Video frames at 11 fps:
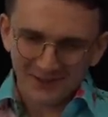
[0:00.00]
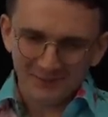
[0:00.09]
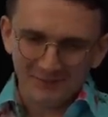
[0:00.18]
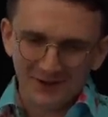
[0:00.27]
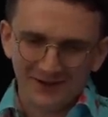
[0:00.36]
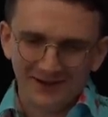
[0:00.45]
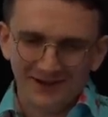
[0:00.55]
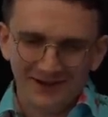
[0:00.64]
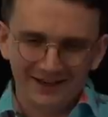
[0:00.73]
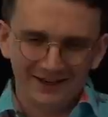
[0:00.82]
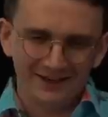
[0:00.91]
But
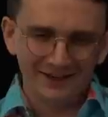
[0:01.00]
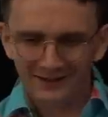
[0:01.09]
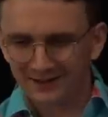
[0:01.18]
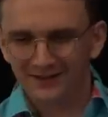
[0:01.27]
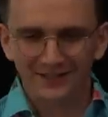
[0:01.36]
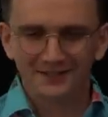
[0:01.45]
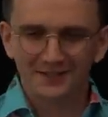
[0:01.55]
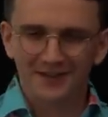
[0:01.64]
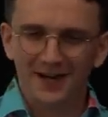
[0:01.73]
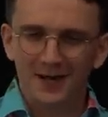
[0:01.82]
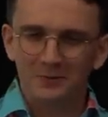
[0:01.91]
at Third
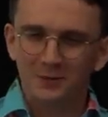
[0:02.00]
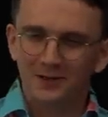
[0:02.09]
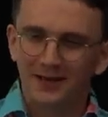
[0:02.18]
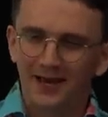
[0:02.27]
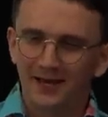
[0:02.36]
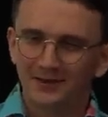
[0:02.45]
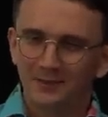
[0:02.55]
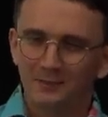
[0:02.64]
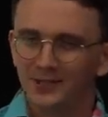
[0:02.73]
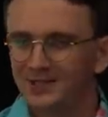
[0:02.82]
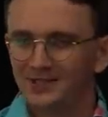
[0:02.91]
Scarpe, uh, the
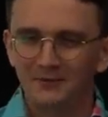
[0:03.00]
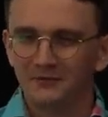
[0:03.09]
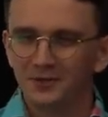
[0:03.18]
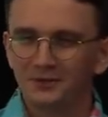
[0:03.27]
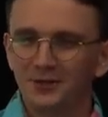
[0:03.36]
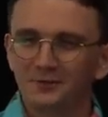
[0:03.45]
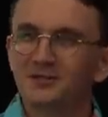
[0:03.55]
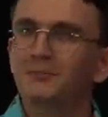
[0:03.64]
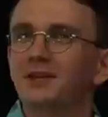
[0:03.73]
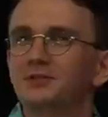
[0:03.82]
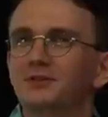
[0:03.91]
British infantry was a
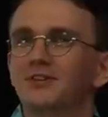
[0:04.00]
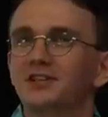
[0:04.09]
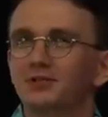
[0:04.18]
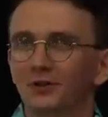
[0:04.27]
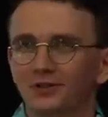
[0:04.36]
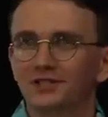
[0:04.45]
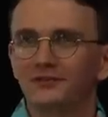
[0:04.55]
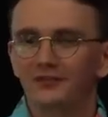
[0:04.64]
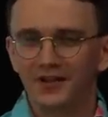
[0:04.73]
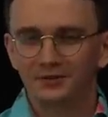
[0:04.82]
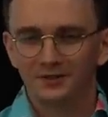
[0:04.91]
mixture of exhausted
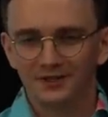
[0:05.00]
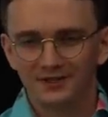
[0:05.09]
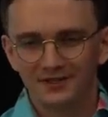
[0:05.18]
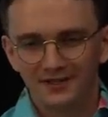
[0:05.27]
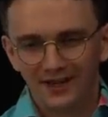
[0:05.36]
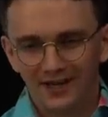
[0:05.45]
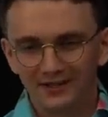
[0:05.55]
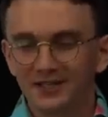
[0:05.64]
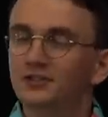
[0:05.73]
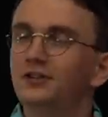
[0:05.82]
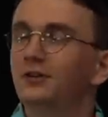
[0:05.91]
veterans and
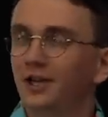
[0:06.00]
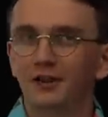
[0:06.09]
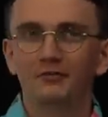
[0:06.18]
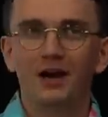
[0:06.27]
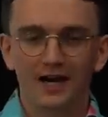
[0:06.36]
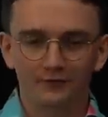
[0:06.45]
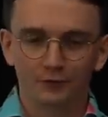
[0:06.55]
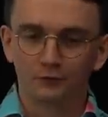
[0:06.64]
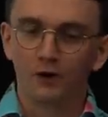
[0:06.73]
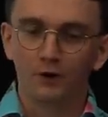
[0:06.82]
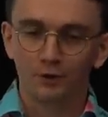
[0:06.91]
these newly arrived
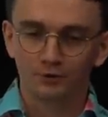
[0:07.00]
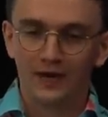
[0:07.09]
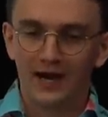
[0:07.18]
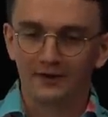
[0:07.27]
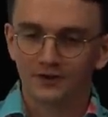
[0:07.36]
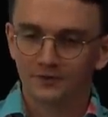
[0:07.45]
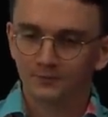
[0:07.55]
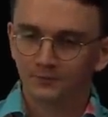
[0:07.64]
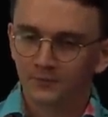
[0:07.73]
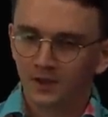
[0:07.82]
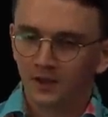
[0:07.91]
raw drafts
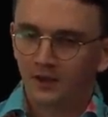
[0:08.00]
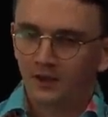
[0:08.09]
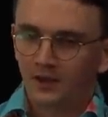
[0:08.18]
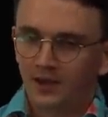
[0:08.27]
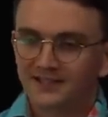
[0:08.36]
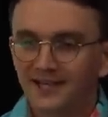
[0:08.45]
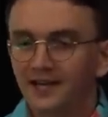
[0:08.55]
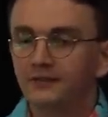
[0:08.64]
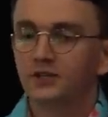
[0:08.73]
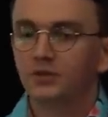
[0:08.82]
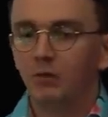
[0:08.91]
and 10
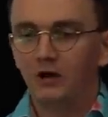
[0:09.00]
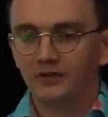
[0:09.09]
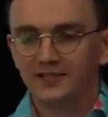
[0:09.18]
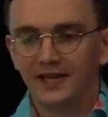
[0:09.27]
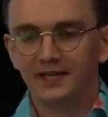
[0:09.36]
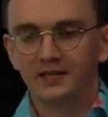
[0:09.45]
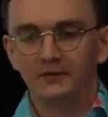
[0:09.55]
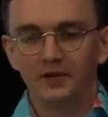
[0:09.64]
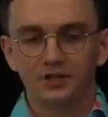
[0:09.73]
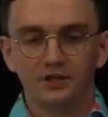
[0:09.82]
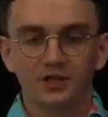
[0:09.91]
of the 12 attacking
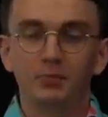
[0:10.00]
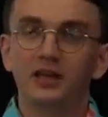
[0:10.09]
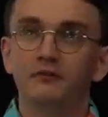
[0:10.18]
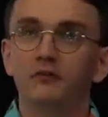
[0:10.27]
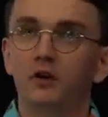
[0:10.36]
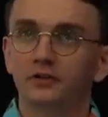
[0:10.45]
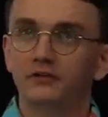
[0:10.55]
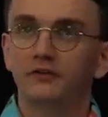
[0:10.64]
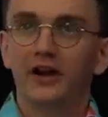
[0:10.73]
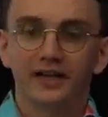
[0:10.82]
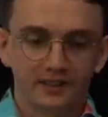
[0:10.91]
divisions had been involved in
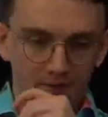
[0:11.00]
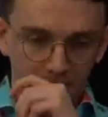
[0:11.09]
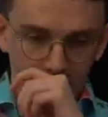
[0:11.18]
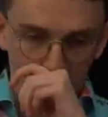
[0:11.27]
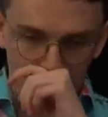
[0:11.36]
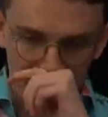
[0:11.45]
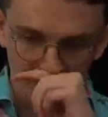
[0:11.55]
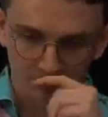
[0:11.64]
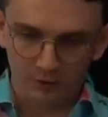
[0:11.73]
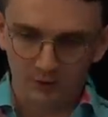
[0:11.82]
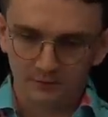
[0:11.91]
fighting throughout
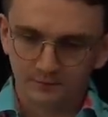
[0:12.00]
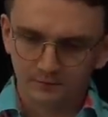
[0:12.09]
April.